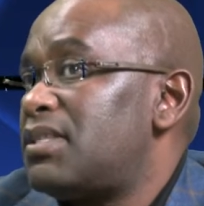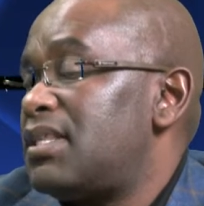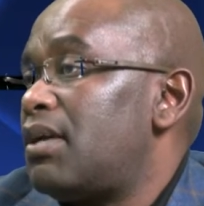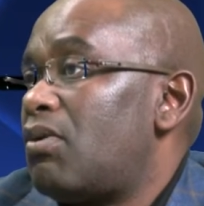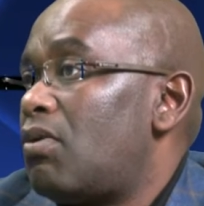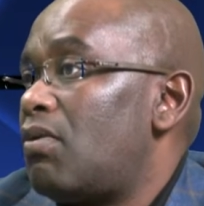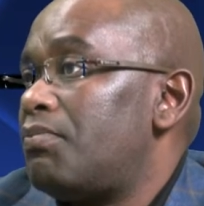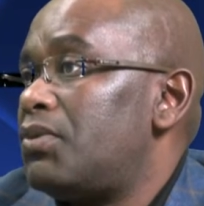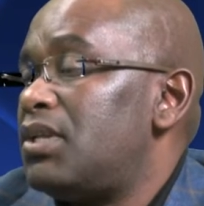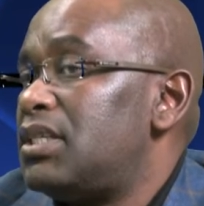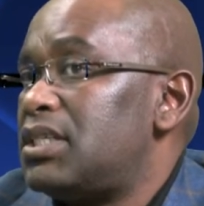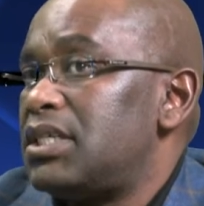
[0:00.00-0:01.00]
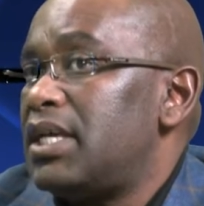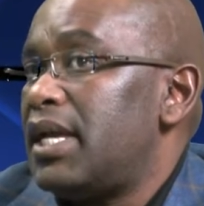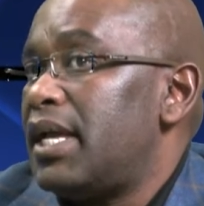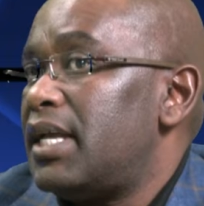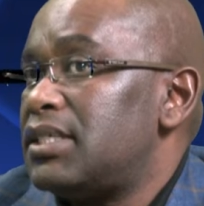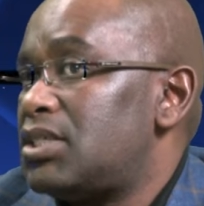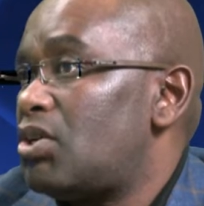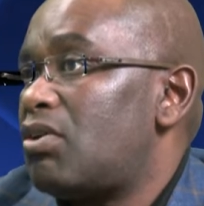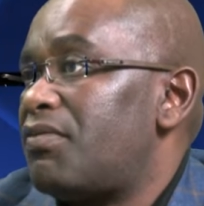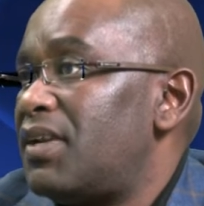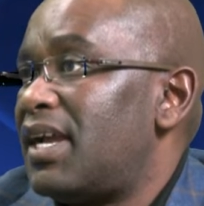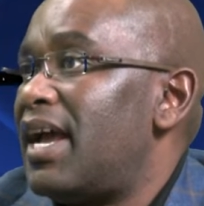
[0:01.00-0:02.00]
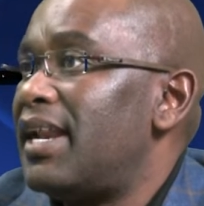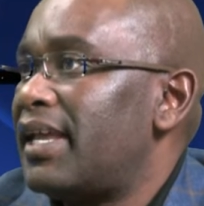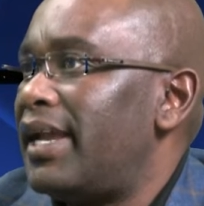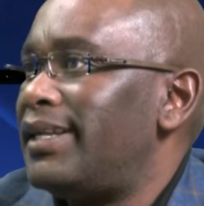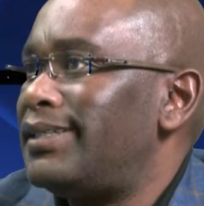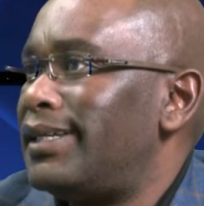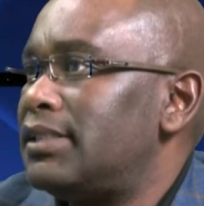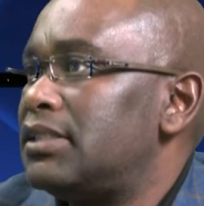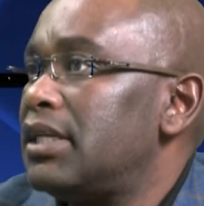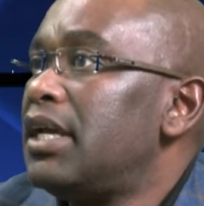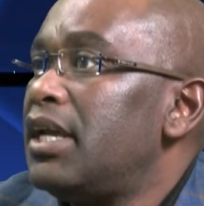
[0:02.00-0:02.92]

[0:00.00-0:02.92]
the community has sort of inculcated